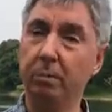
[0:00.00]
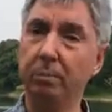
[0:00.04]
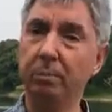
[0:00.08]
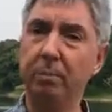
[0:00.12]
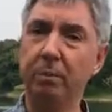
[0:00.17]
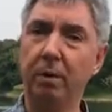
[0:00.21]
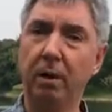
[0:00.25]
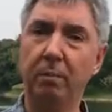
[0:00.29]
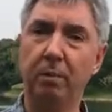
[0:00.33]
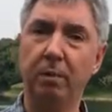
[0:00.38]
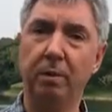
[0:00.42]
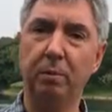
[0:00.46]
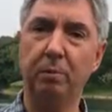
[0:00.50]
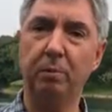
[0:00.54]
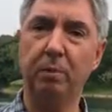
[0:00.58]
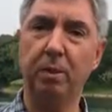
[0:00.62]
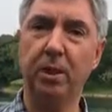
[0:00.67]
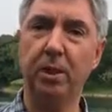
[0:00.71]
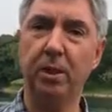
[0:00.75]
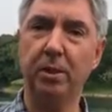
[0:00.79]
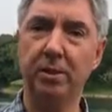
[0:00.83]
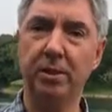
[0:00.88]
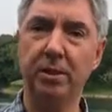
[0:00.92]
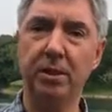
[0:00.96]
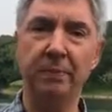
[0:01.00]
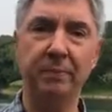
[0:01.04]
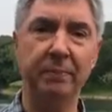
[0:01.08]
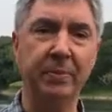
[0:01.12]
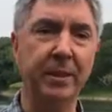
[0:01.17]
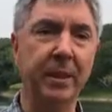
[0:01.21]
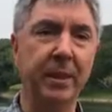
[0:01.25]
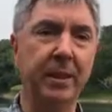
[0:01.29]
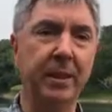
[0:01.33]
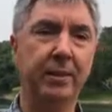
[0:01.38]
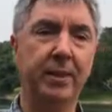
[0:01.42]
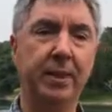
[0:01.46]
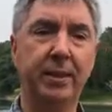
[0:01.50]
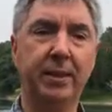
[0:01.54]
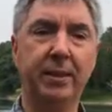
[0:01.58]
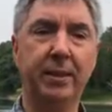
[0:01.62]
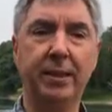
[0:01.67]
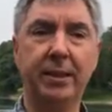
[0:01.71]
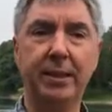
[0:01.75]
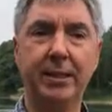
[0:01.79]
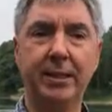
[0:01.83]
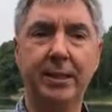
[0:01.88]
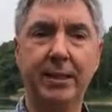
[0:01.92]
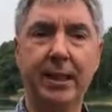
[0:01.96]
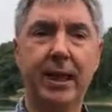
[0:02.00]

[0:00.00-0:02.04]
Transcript: The problem was that the